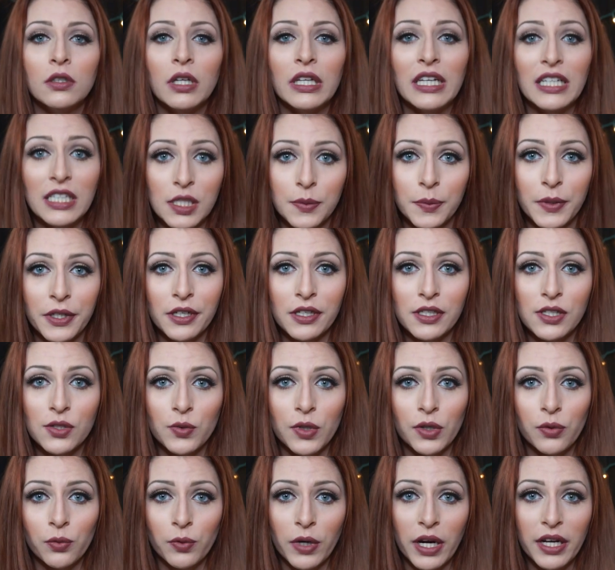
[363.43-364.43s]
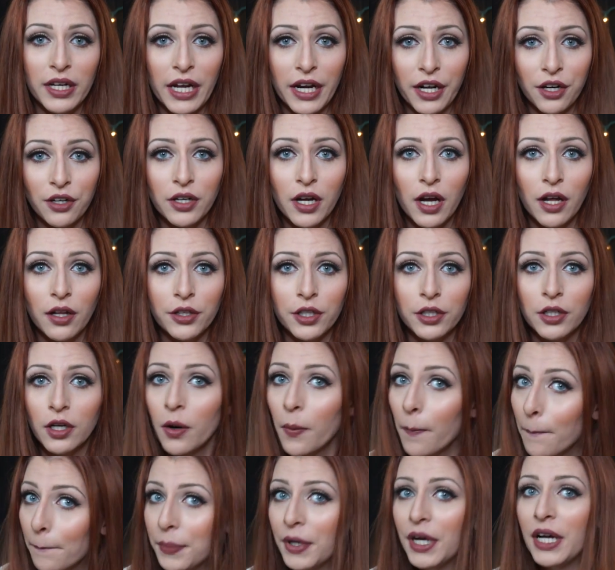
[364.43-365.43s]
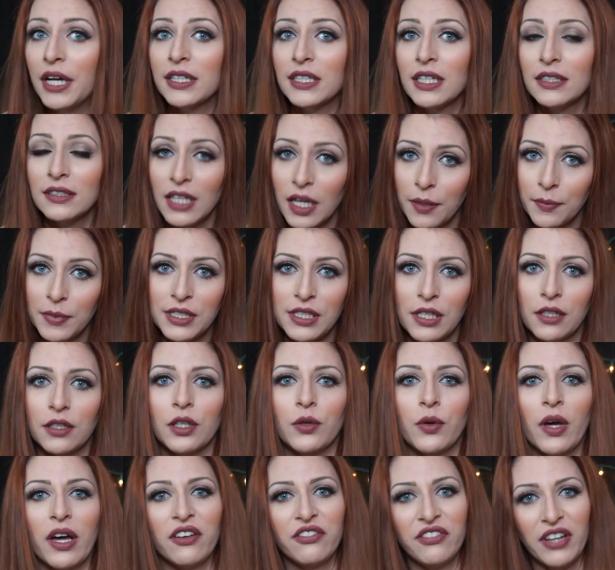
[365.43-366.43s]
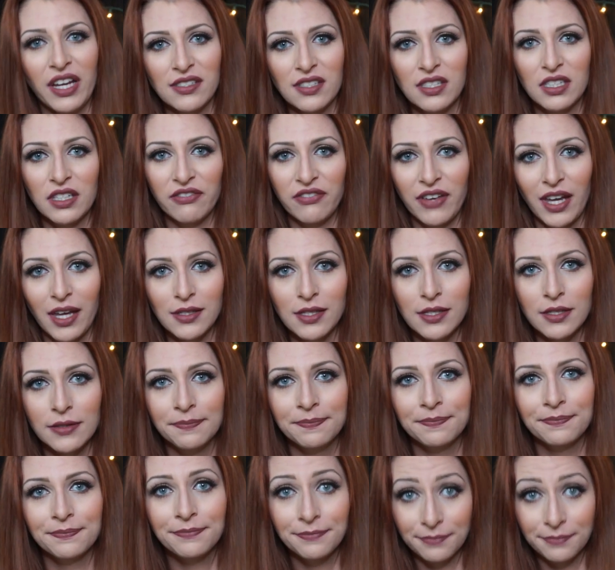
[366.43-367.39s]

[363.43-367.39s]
experience with red hair color, but let me tell you how fast it fades.